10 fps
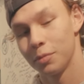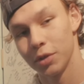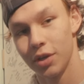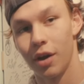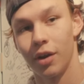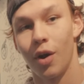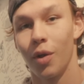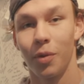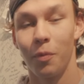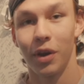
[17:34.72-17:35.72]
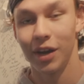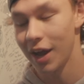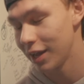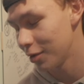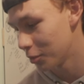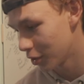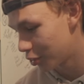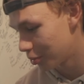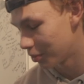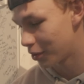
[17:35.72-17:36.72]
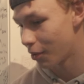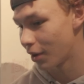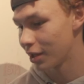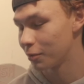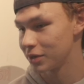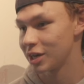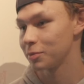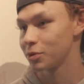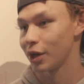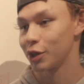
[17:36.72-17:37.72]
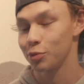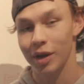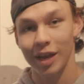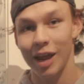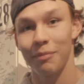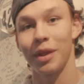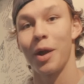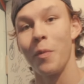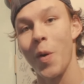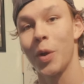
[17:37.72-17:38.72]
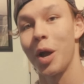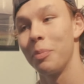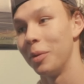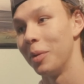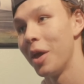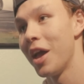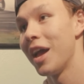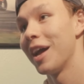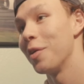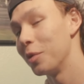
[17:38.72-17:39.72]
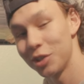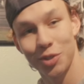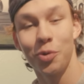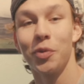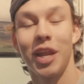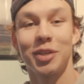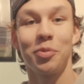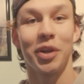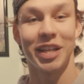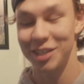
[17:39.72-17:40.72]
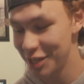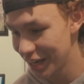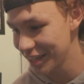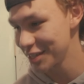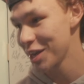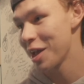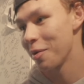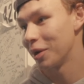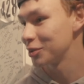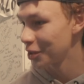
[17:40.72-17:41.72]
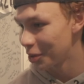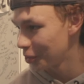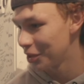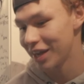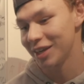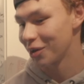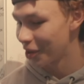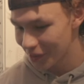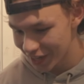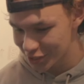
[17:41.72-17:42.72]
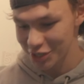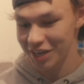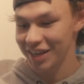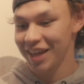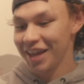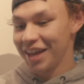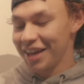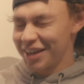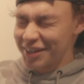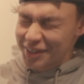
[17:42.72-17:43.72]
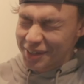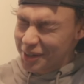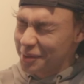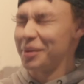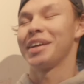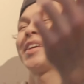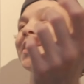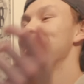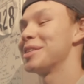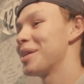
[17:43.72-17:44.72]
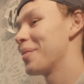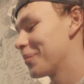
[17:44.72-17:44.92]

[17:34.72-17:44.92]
were done all in one night with McCoy. We stayed up till like three A M Then I woke up and went to school the next morning at six. Went through the whole day, did all that shit. Oh my gosh.